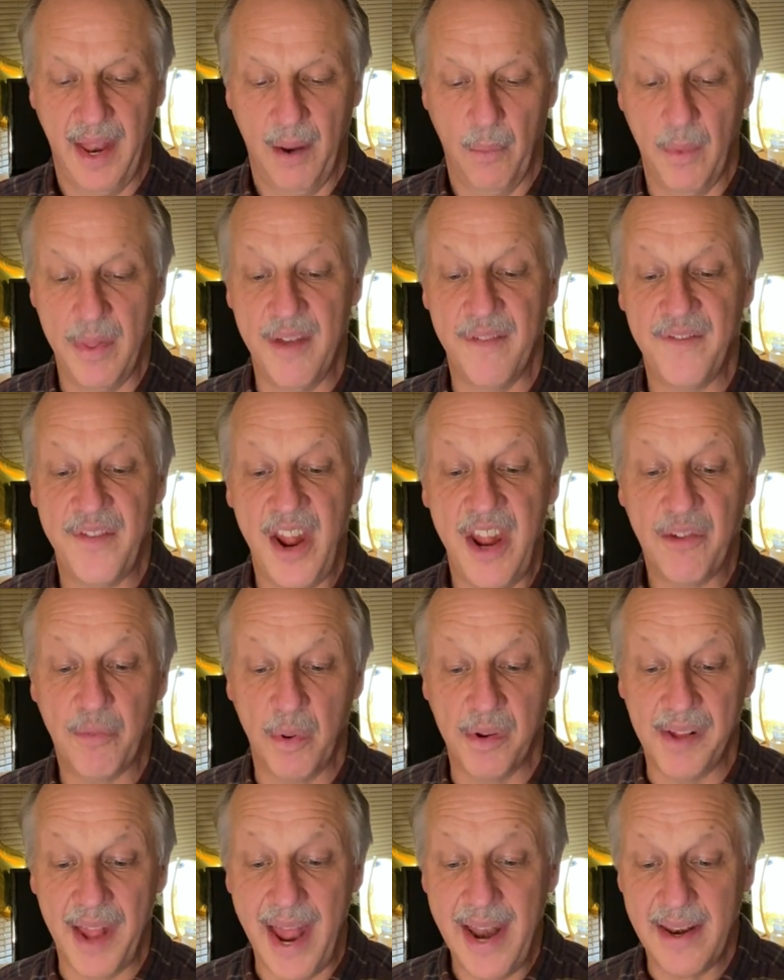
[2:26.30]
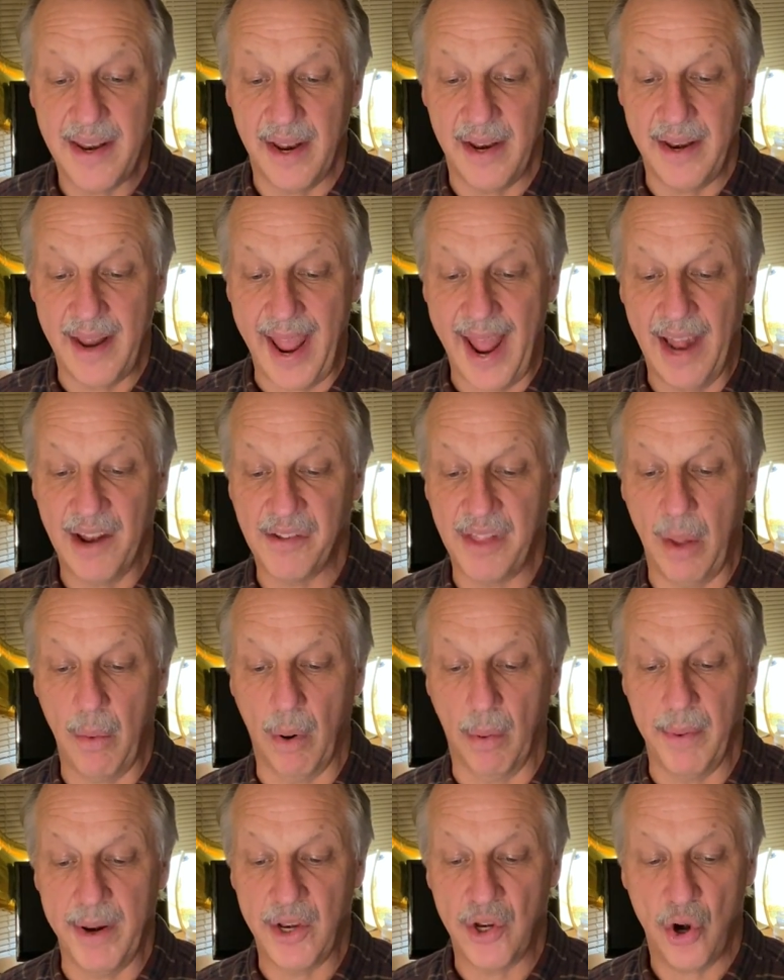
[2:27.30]
When the feast was ended, as they
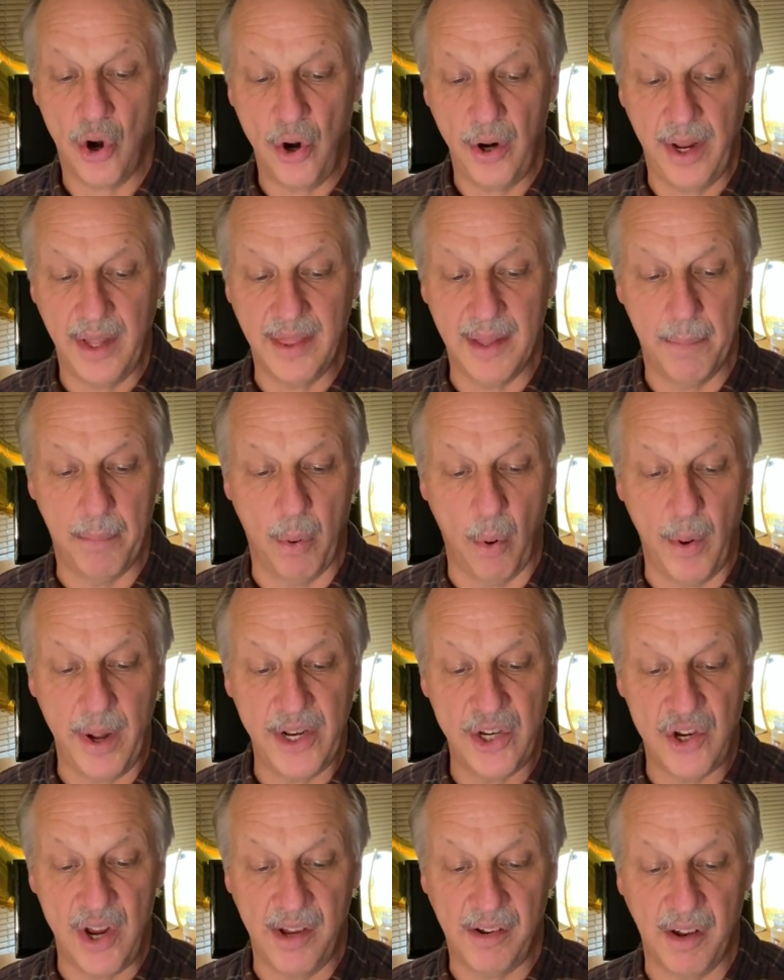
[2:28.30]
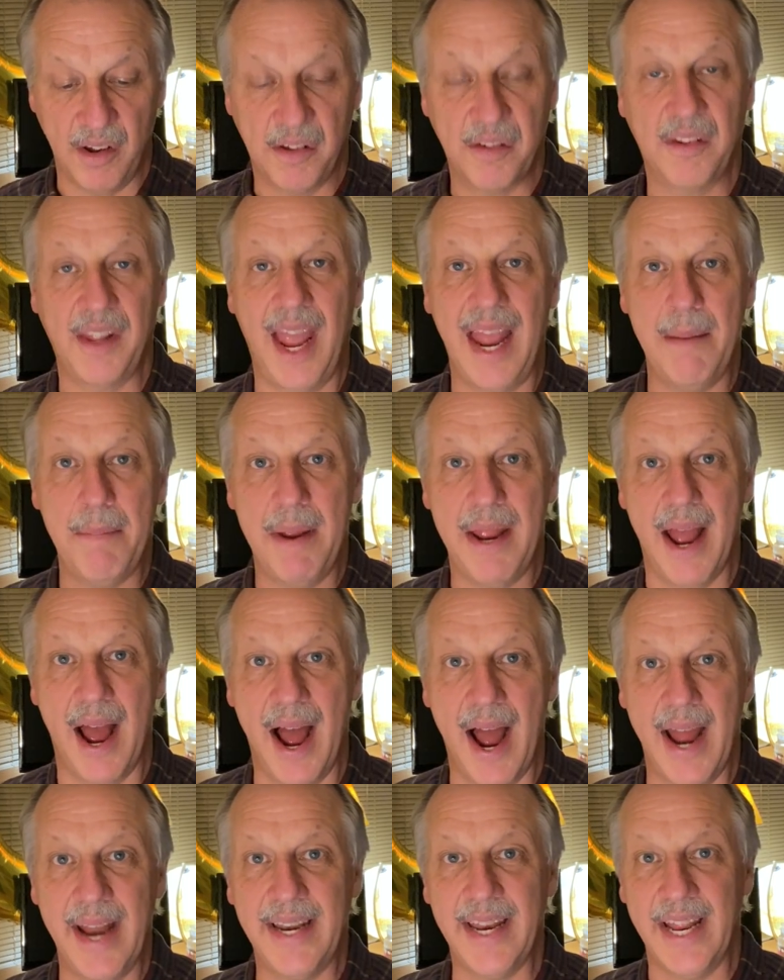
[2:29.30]
were returning, the boy Jesus stayed
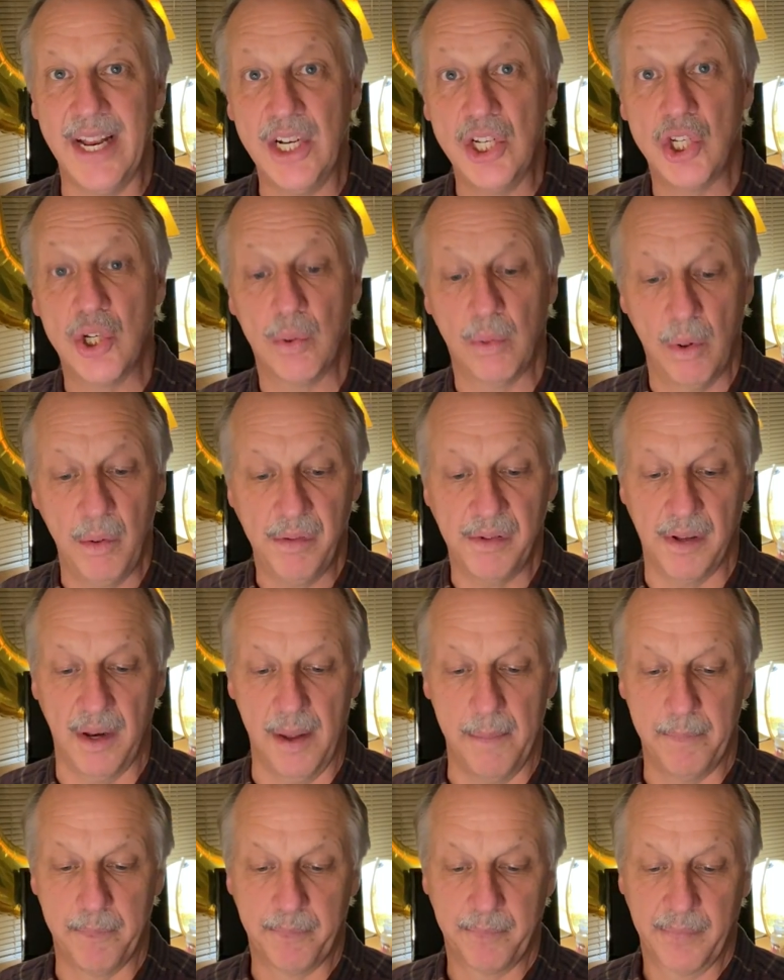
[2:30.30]
behind in Jerusalem.